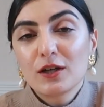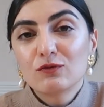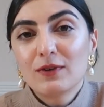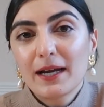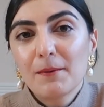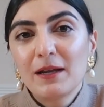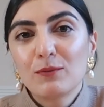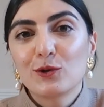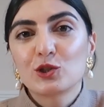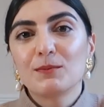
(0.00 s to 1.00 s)
I'd
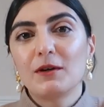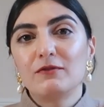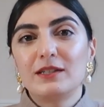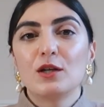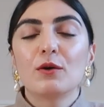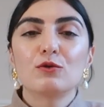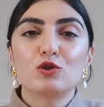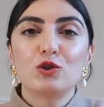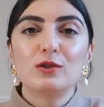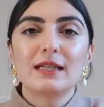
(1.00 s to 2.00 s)
recommend watching my video on
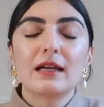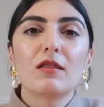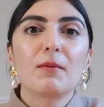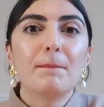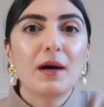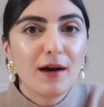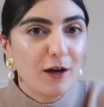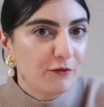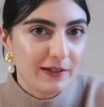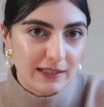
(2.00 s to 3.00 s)
choosing the
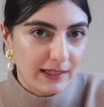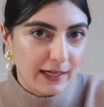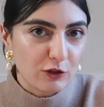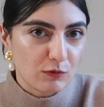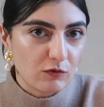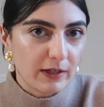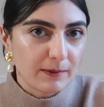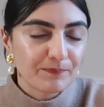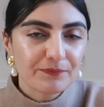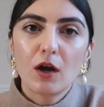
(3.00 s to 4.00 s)
perfect engagement ring.